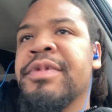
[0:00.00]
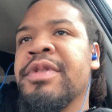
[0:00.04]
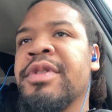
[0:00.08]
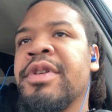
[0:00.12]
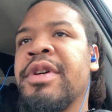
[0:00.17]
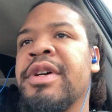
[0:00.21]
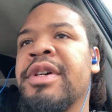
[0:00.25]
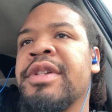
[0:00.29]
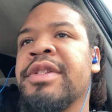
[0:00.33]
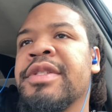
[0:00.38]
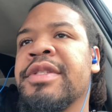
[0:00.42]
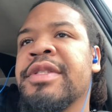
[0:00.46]

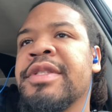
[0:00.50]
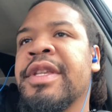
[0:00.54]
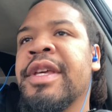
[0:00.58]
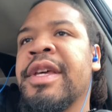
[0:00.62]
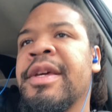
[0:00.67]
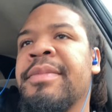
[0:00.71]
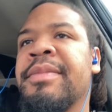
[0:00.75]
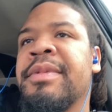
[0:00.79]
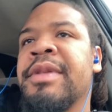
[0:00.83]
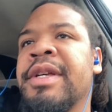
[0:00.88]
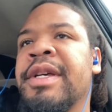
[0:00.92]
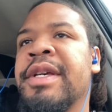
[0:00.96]
Y'all
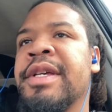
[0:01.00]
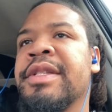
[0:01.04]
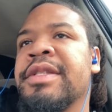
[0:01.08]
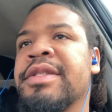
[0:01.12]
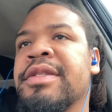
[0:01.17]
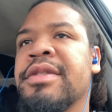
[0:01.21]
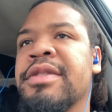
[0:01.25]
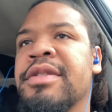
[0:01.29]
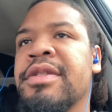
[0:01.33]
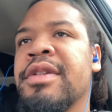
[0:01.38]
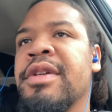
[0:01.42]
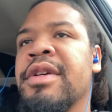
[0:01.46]
stay
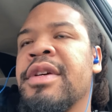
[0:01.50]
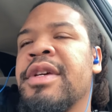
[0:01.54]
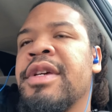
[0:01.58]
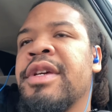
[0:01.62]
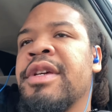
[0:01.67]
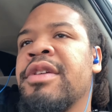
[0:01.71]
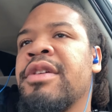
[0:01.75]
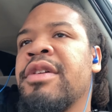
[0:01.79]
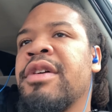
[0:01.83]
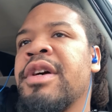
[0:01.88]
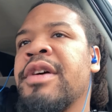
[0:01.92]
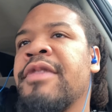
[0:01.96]
blessed.
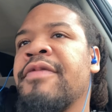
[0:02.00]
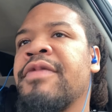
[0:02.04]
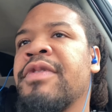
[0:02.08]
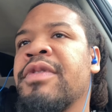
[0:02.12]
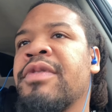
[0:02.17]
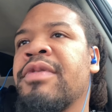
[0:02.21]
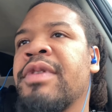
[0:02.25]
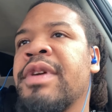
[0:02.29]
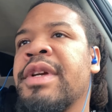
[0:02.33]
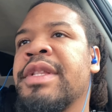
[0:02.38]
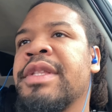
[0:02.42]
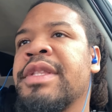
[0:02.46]
Y'all have a
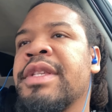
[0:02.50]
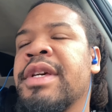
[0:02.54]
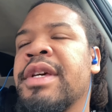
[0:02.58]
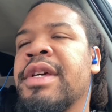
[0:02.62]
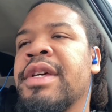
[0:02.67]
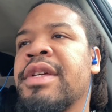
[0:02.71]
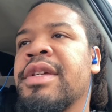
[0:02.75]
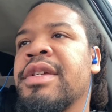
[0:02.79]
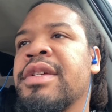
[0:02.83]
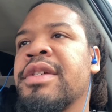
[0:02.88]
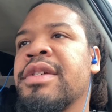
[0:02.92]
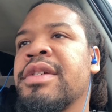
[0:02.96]
great
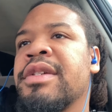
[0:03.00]
day.